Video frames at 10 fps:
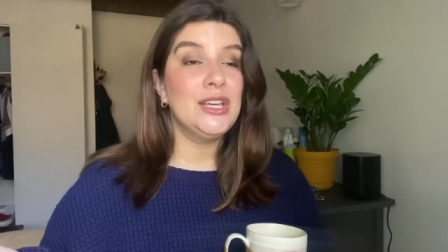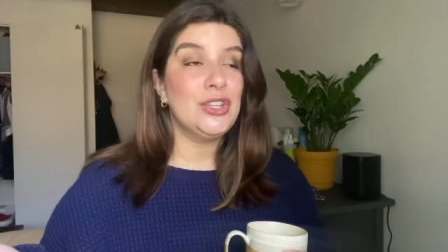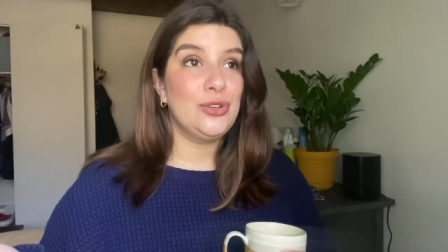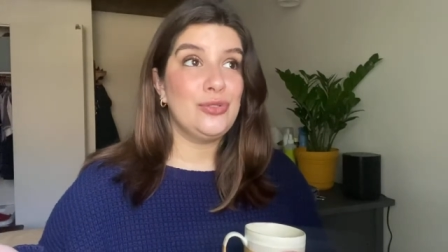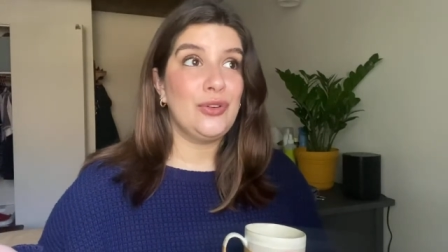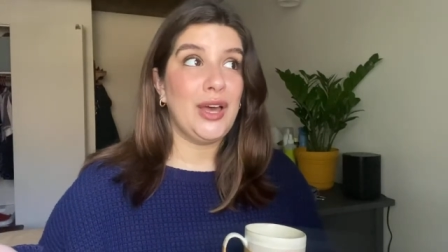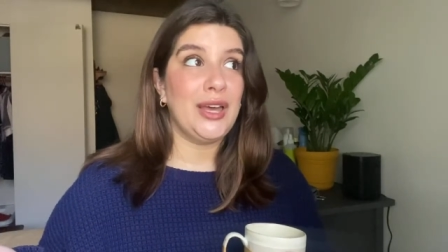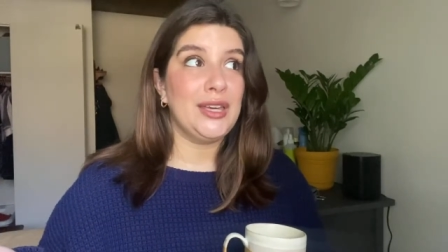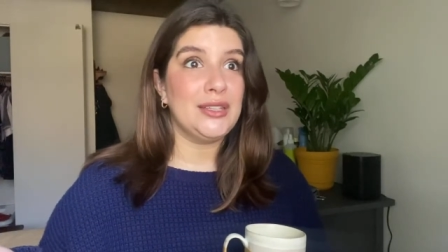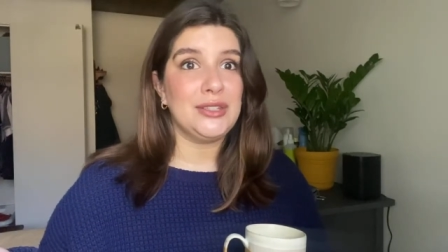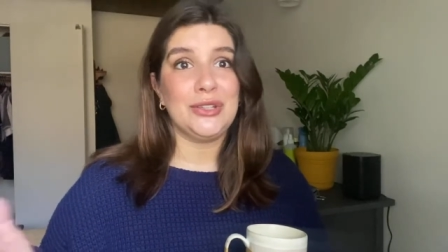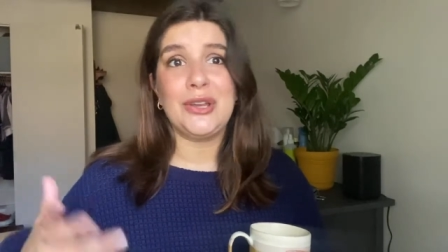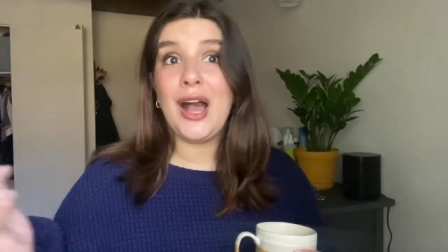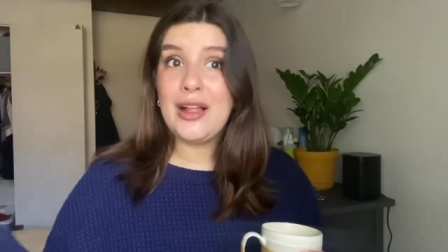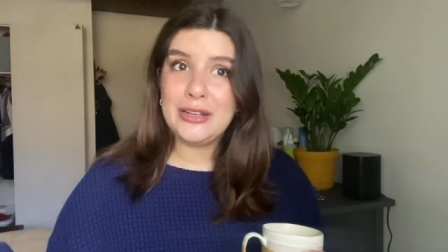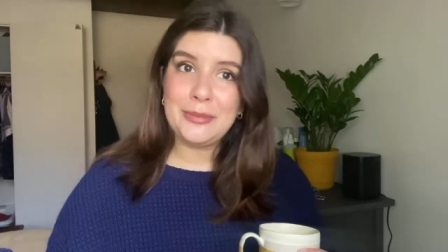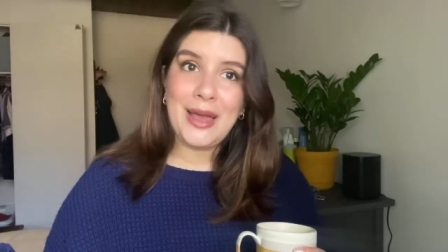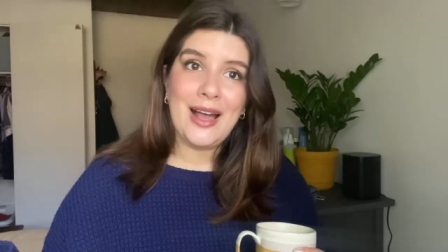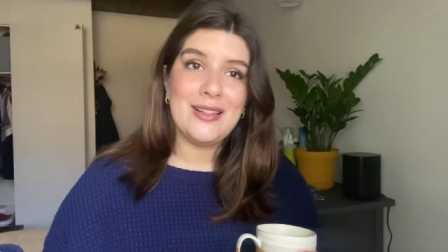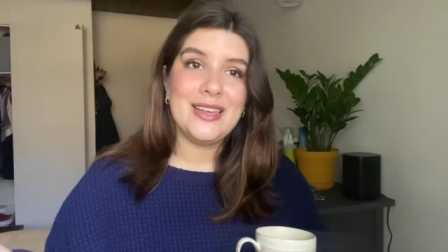you find your color
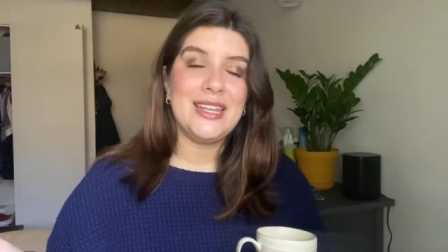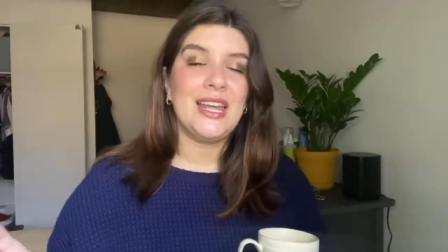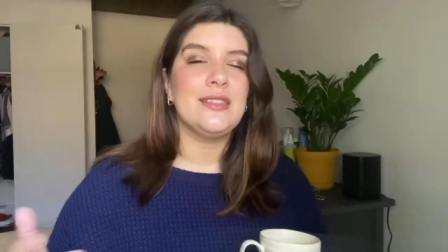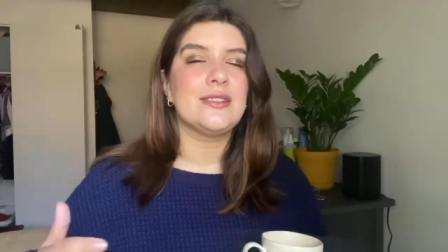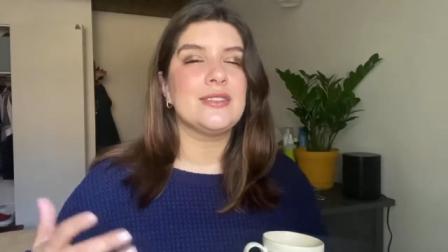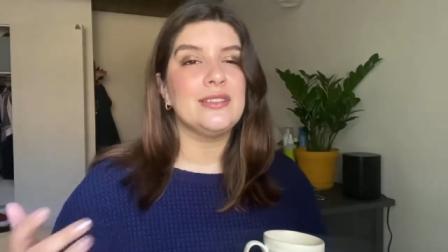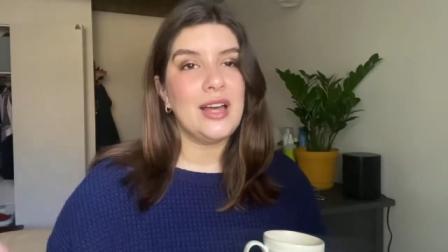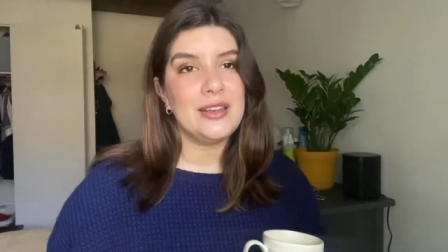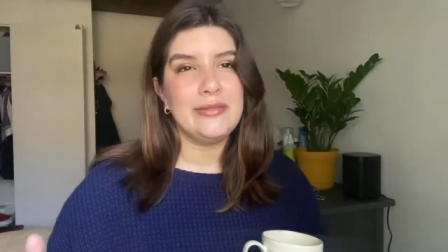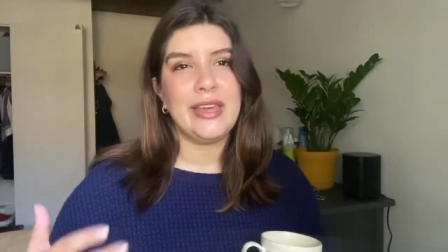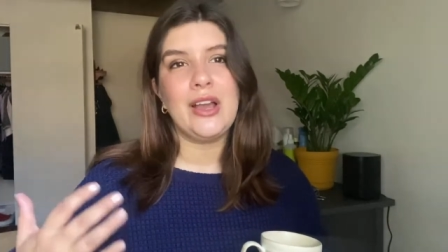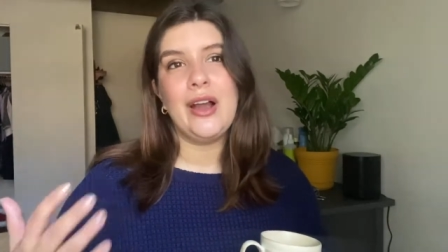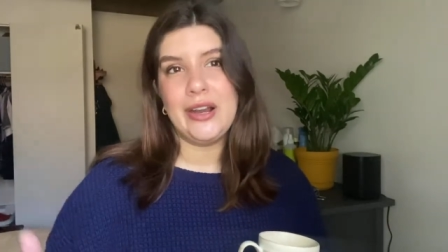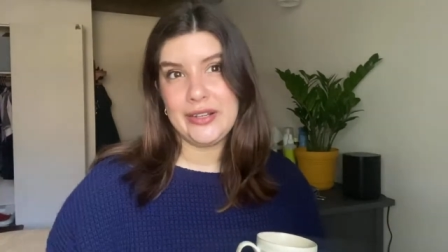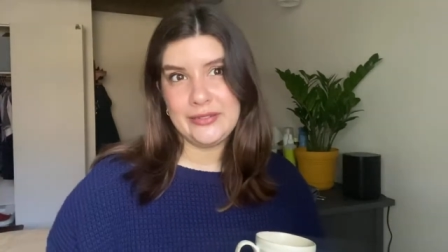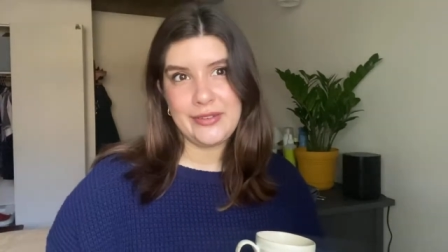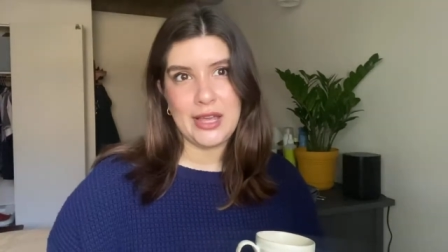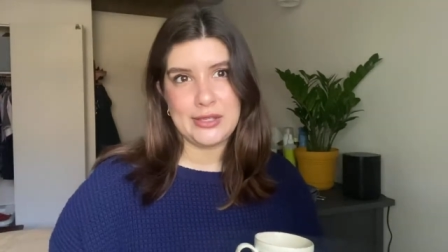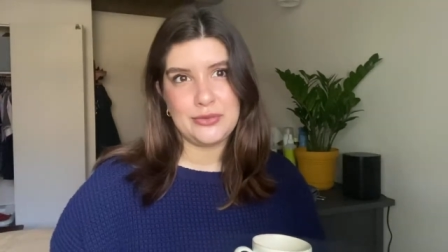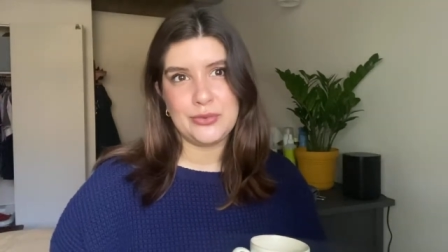palette and there's a lot of like hard and
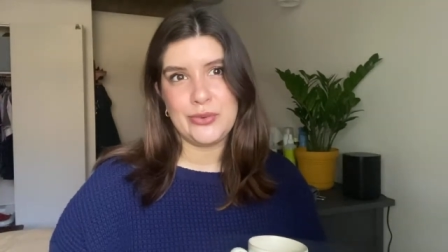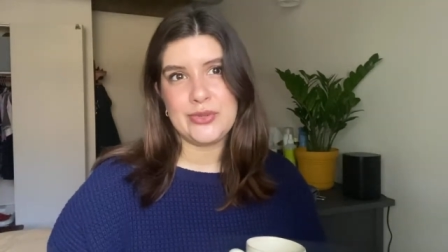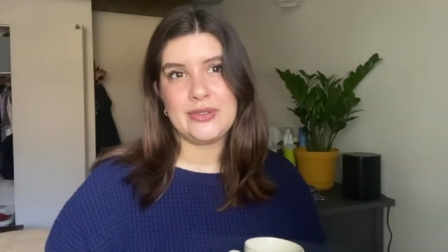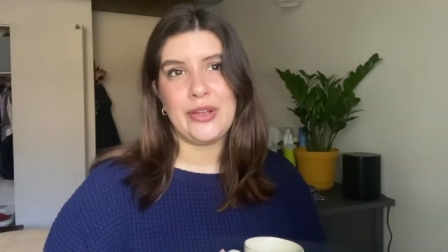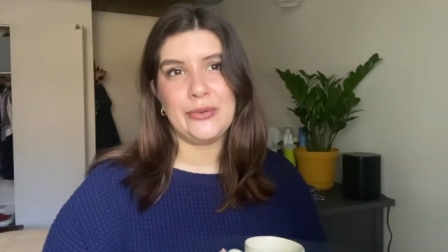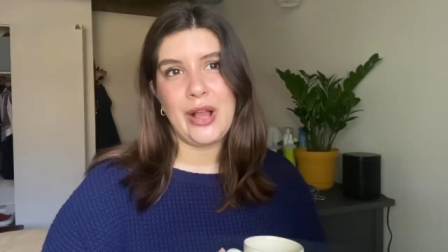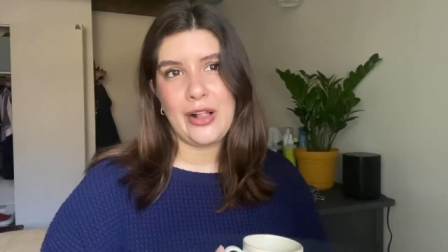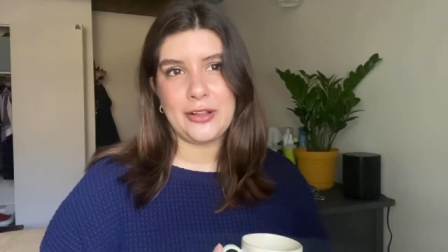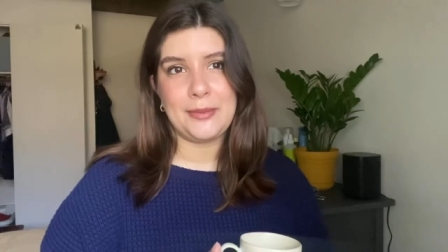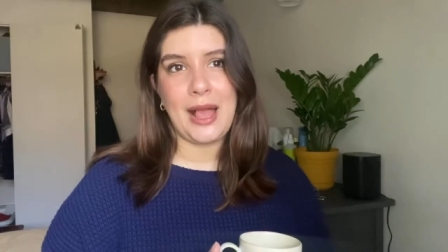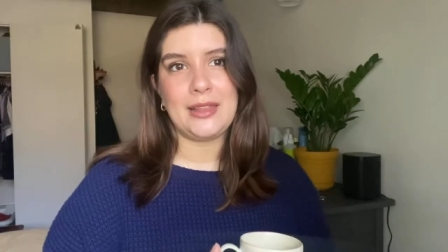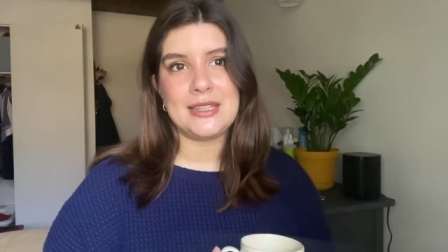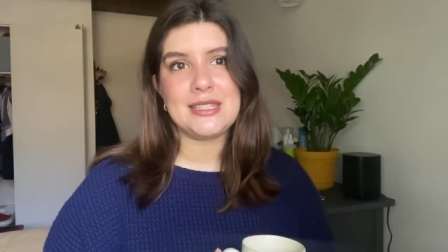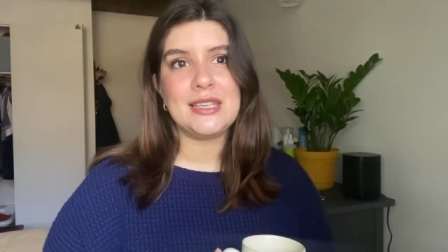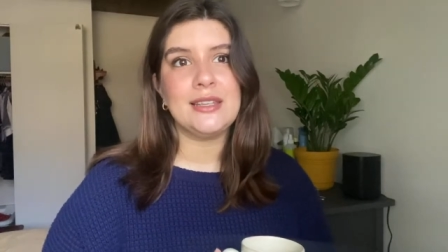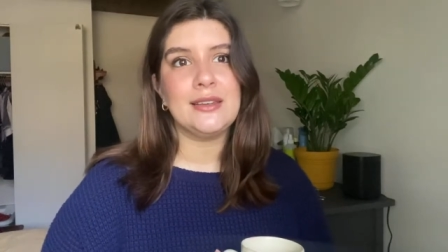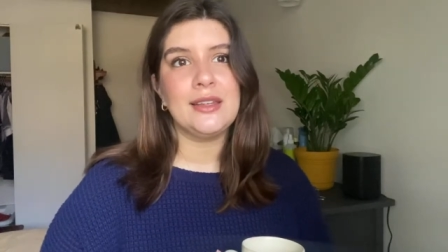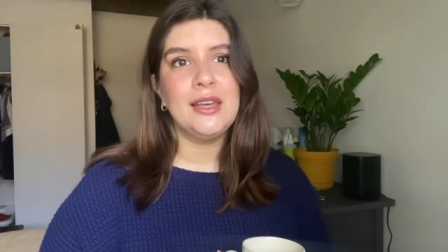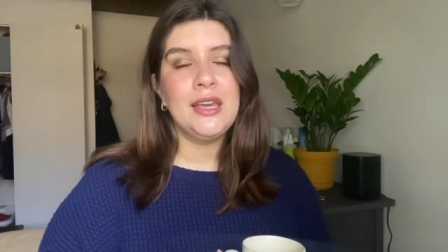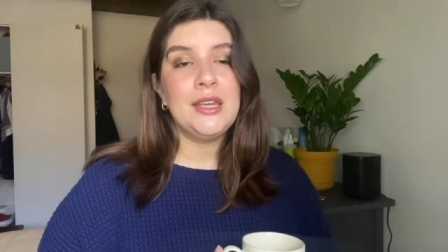fast rules around color palettes in
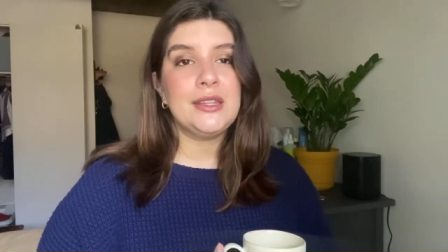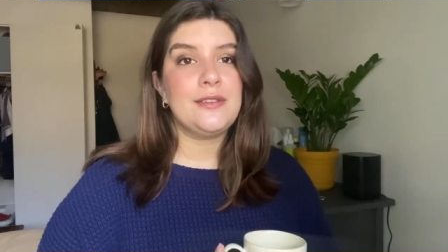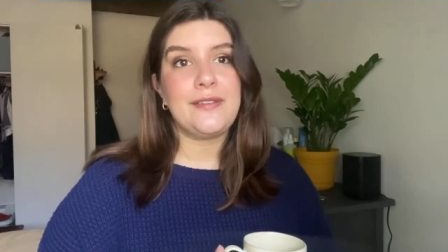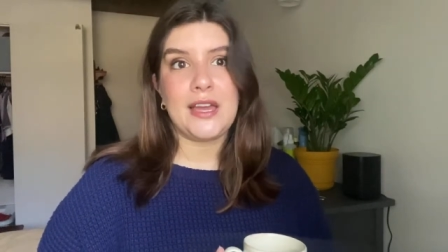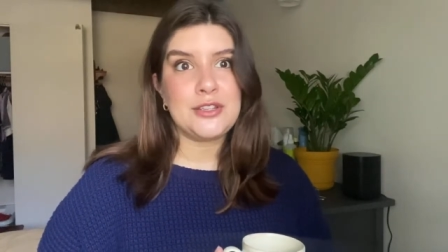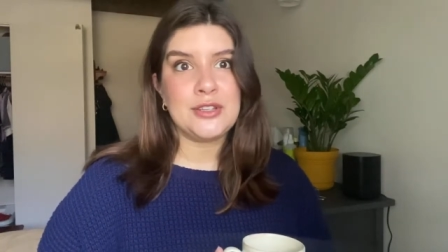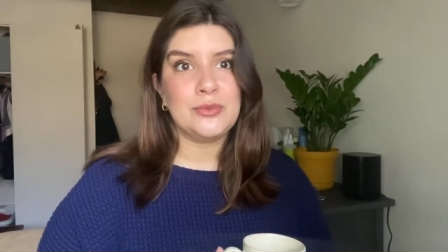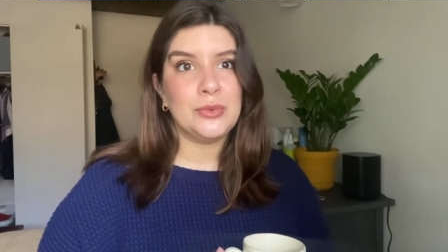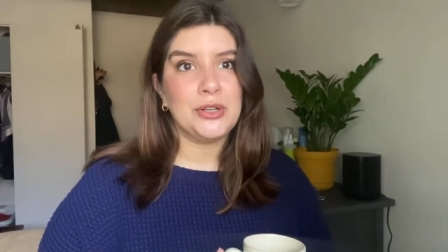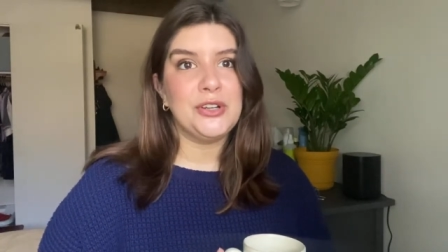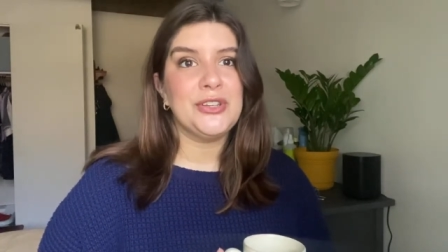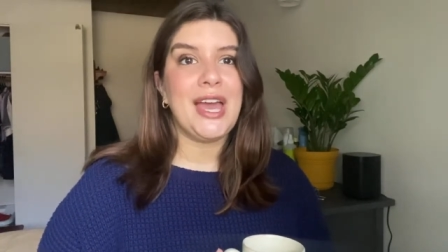the fashion world.